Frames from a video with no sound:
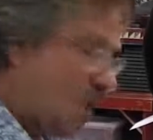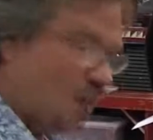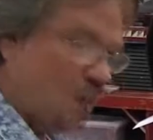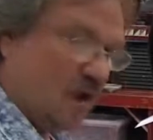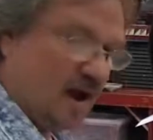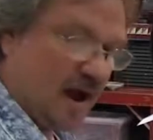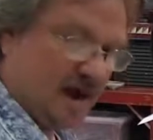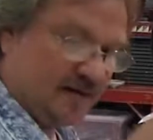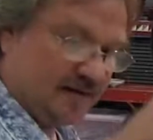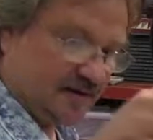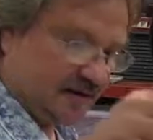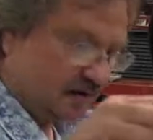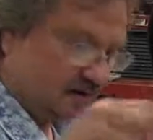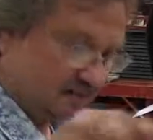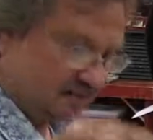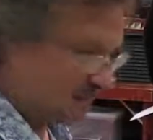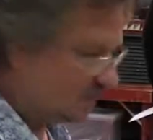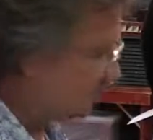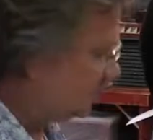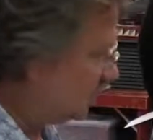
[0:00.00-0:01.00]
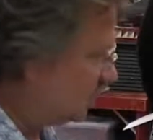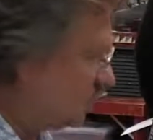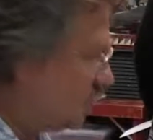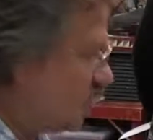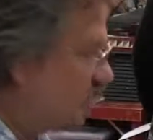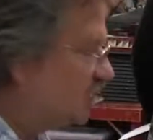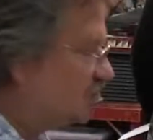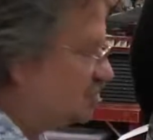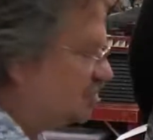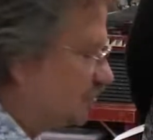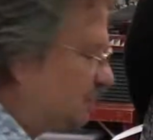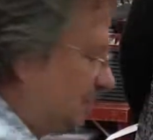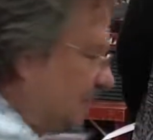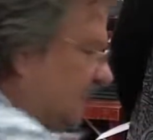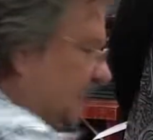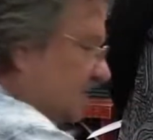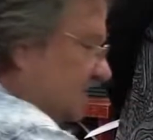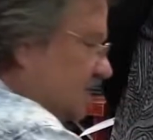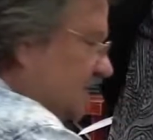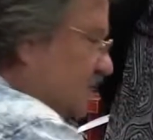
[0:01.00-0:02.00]
When I knit the larger
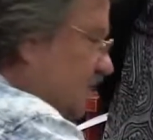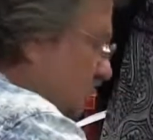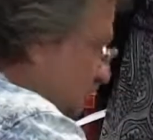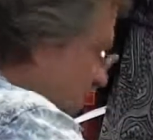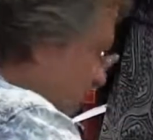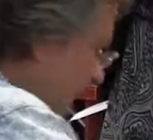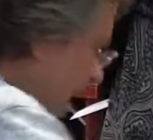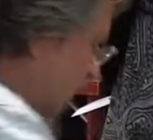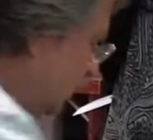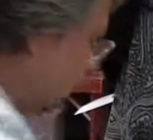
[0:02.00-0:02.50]
piece here, I